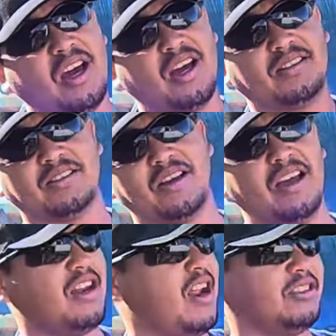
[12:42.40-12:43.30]
Yes. I
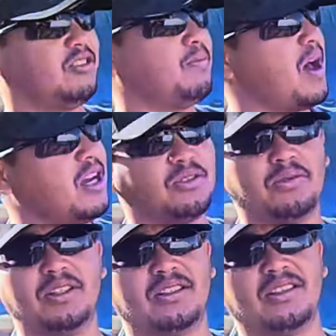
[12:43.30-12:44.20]
learned too much
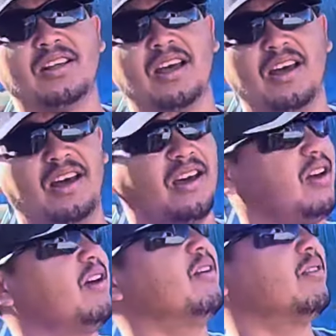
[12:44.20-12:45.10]
with
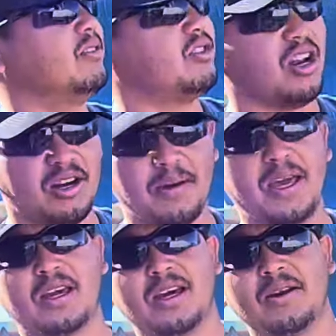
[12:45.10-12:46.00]
Charlie
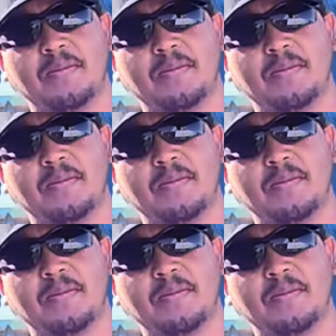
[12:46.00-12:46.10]
Baker.